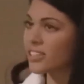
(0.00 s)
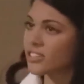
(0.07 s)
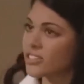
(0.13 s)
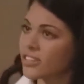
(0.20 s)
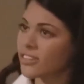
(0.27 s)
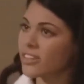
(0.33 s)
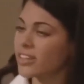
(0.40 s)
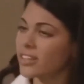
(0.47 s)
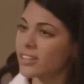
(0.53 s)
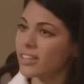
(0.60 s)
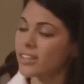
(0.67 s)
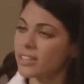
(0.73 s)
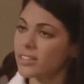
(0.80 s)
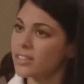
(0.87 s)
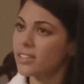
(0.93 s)
How did you know that
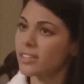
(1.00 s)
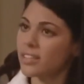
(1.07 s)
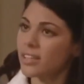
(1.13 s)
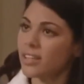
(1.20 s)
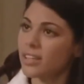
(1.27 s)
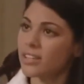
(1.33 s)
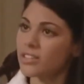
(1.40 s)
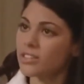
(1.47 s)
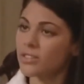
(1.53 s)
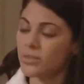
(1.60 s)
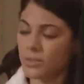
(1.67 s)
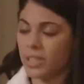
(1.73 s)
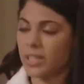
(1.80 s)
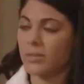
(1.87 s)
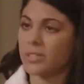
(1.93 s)

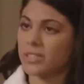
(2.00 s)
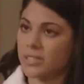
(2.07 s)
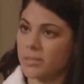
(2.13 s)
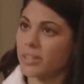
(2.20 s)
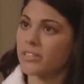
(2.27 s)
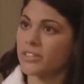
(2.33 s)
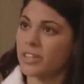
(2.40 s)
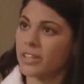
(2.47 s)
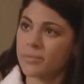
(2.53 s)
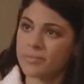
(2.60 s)
Julian was in my